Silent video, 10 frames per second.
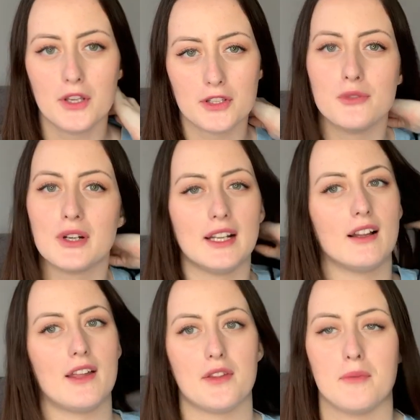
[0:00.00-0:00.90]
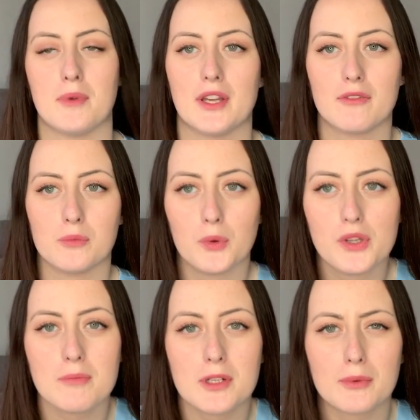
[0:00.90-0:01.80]
you really like them but you haven't worn
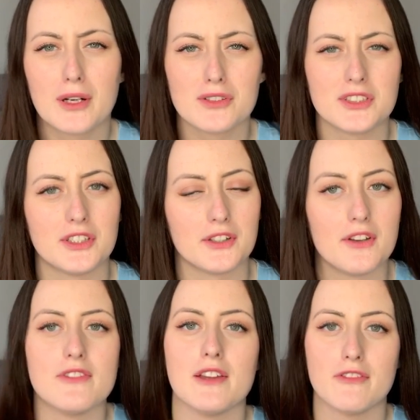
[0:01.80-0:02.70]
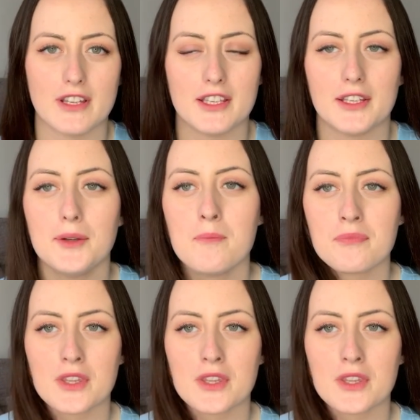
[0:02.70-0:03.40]
them in a while, so you don't know if they fit you.